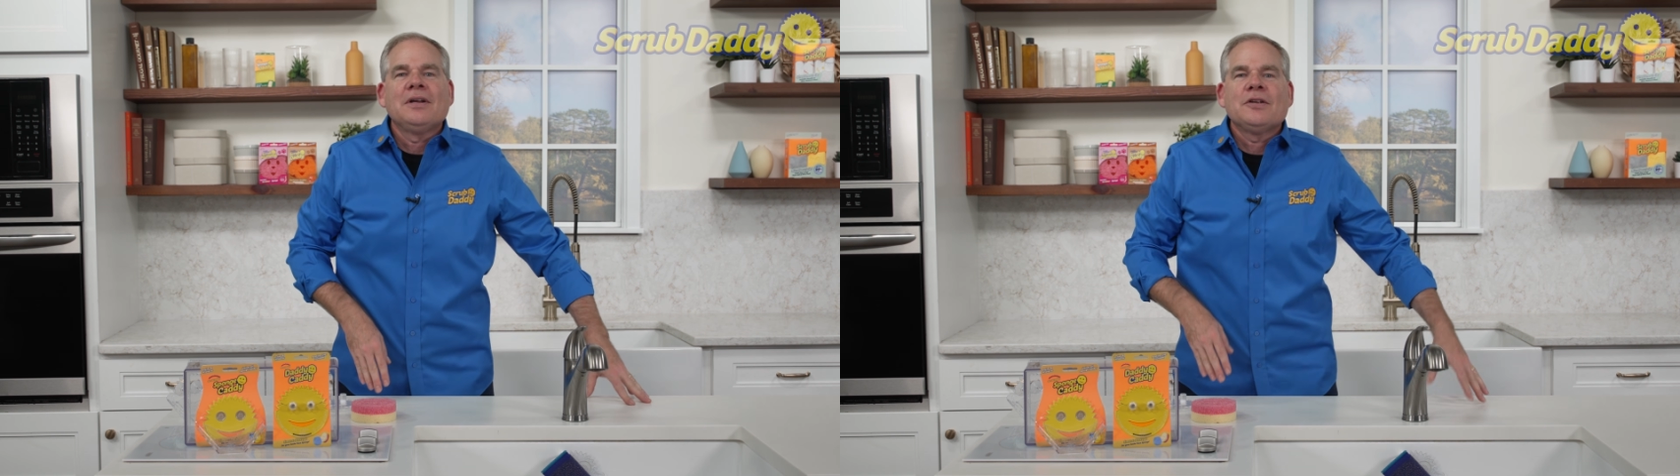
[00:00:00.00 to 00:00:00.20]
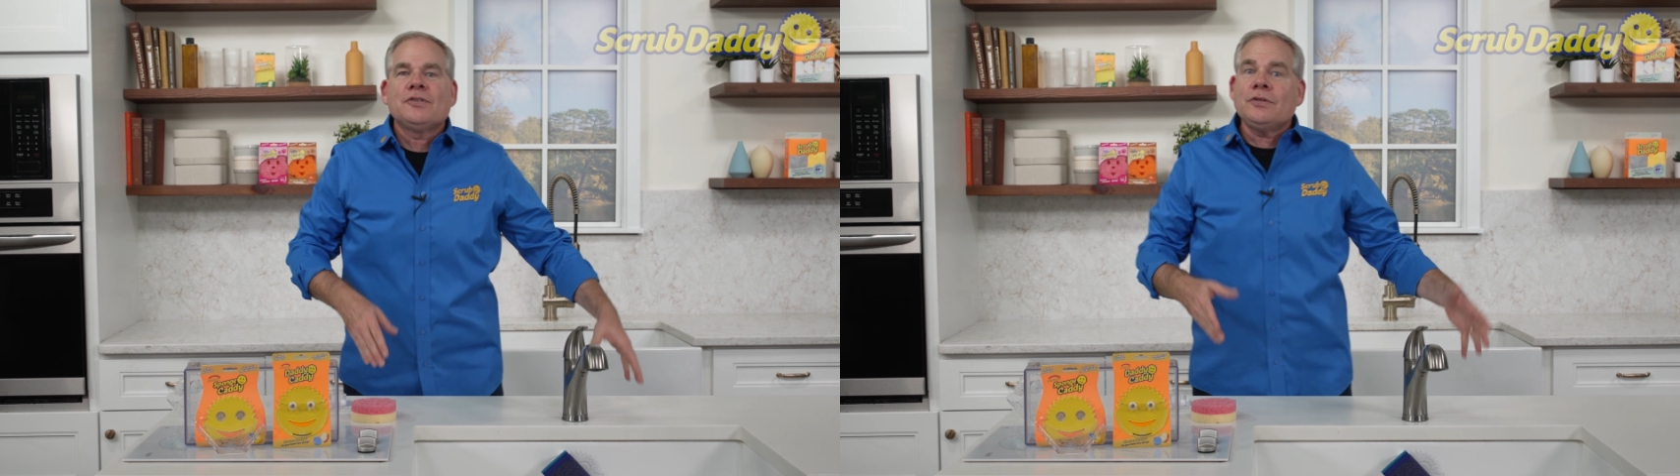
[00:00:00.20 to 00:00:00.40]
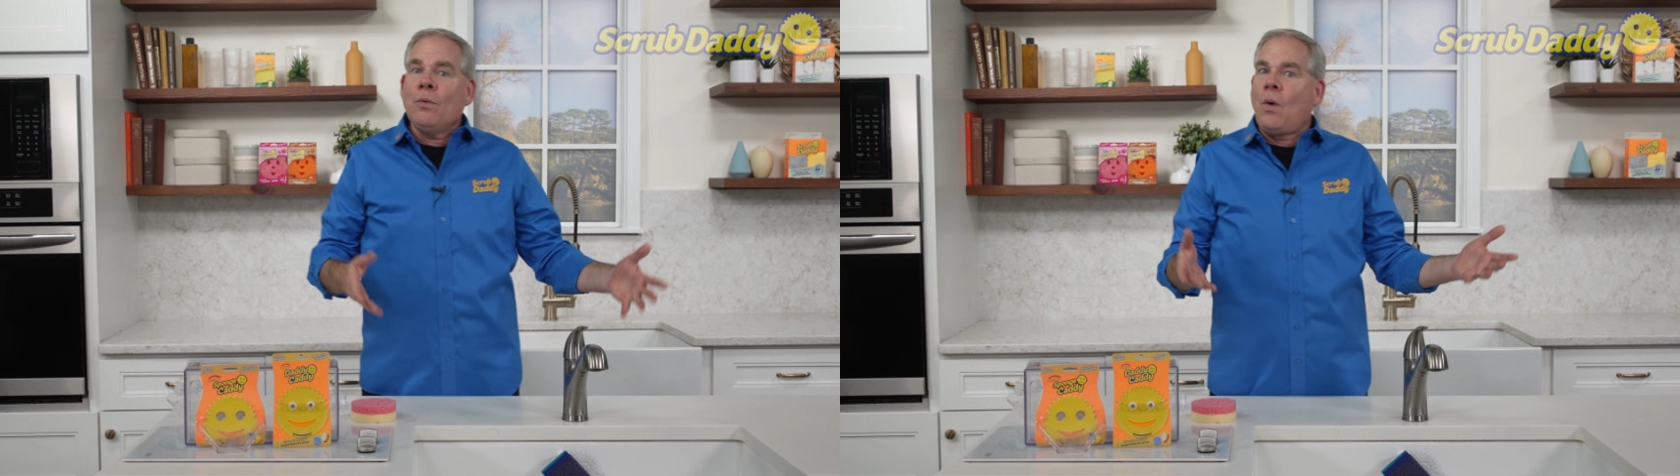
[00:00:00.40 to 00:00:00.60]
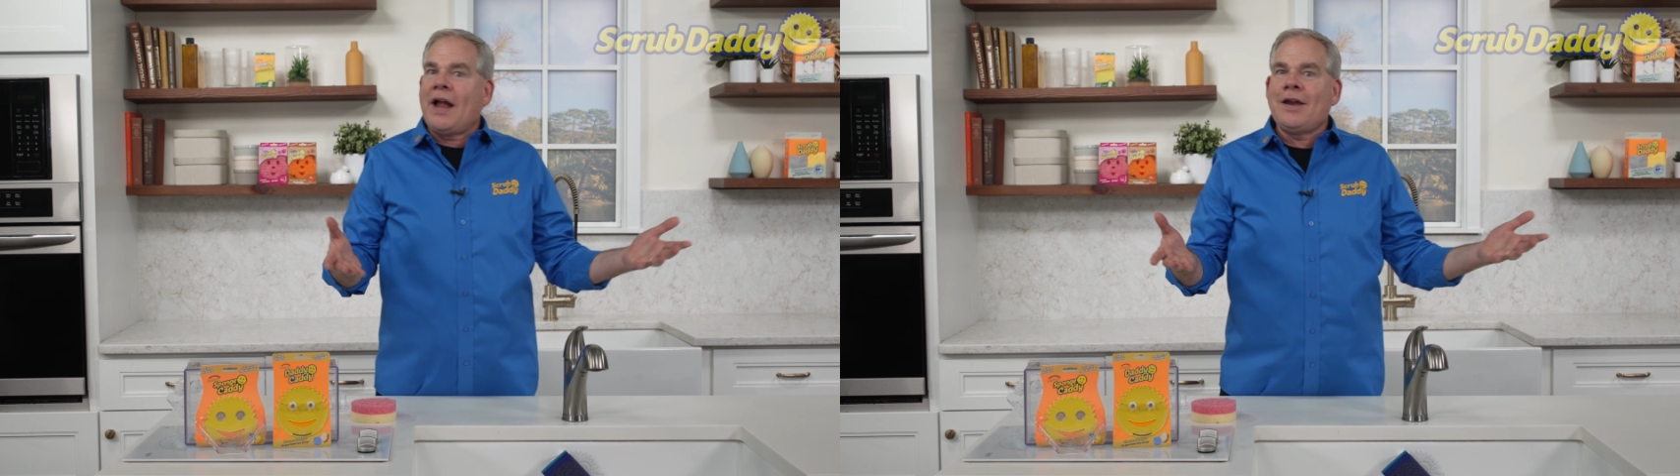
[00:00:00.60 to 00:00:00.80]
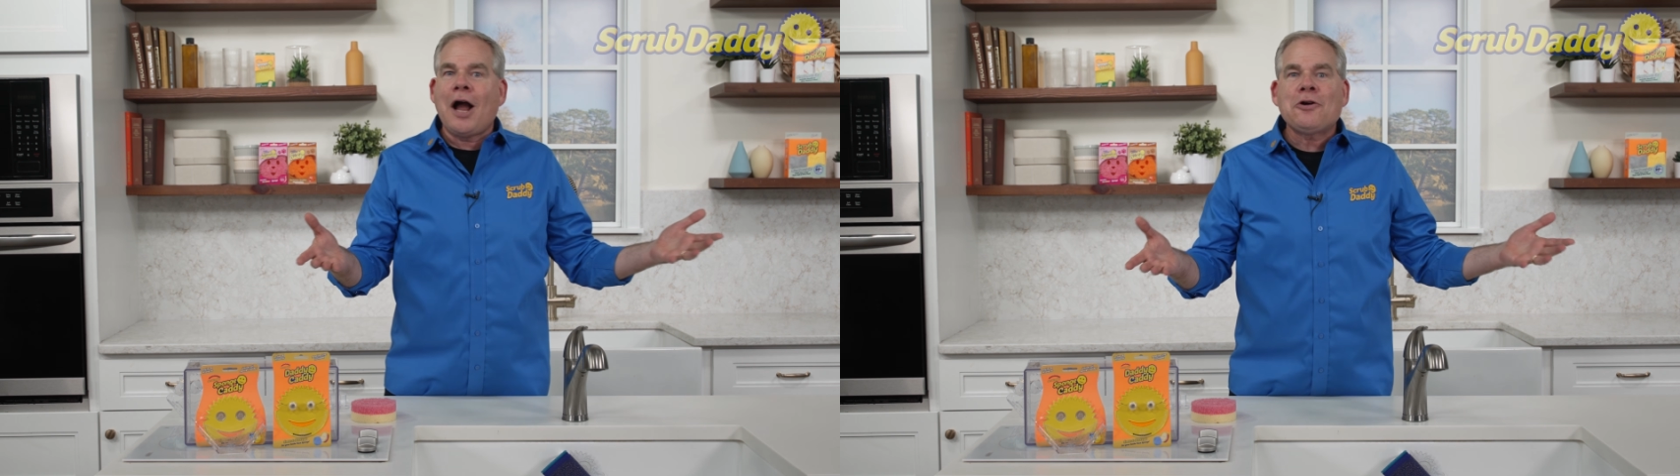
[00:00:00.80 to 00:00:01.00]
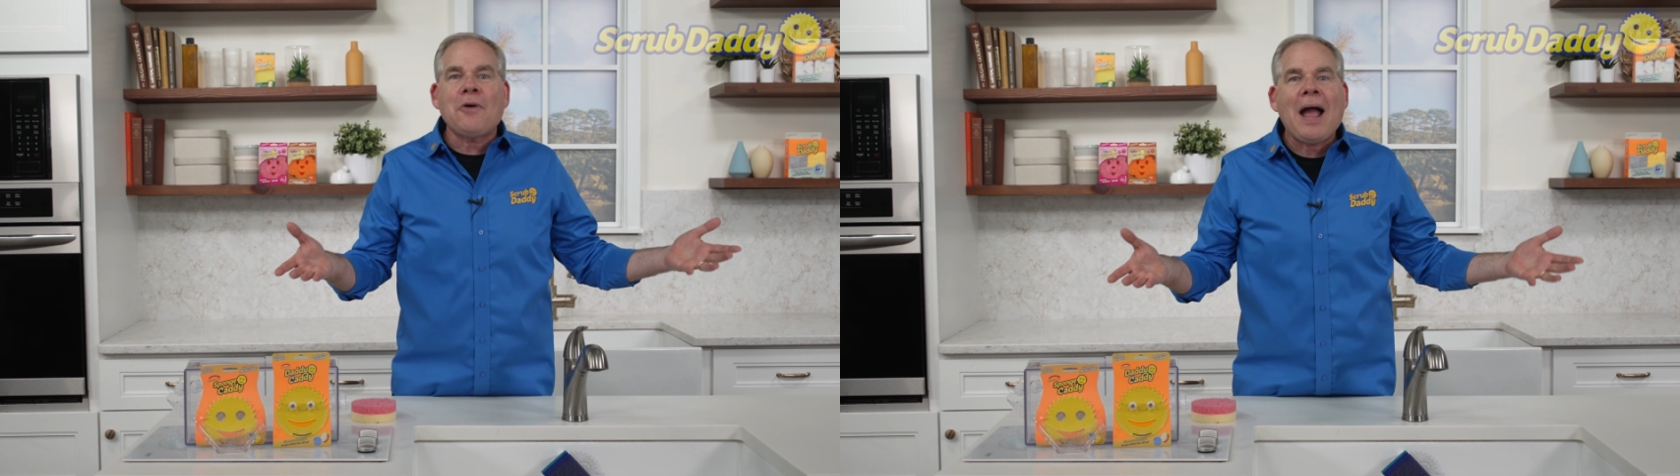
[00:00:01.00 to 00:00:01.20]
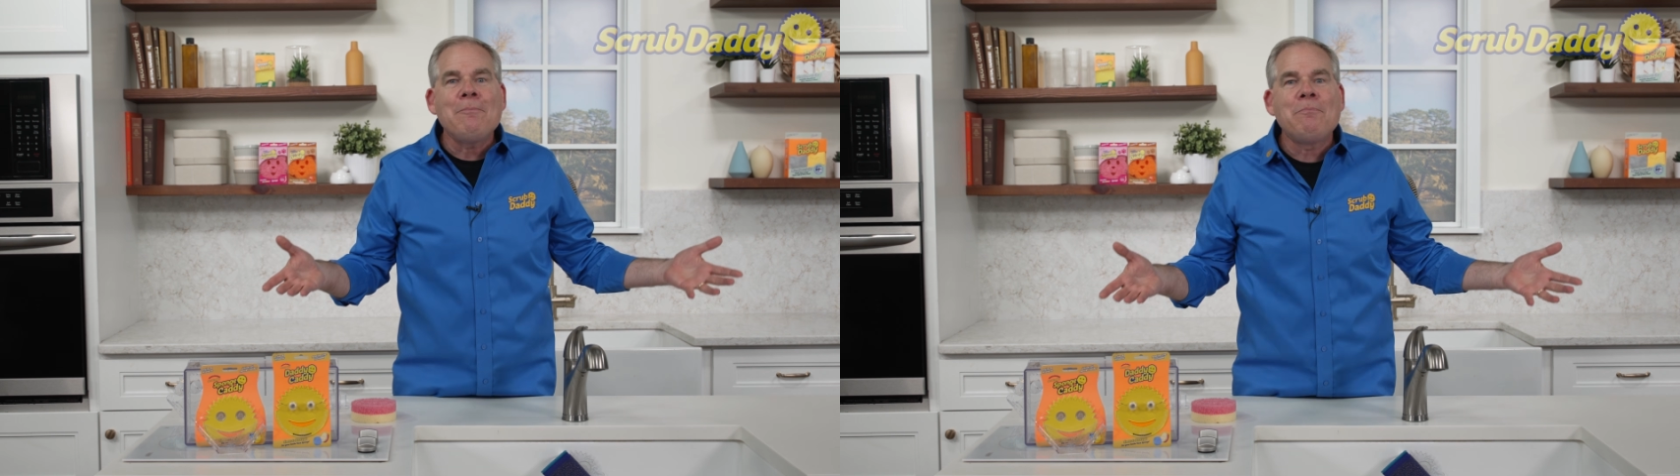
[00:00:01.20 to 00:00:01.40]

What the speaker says: So why not grab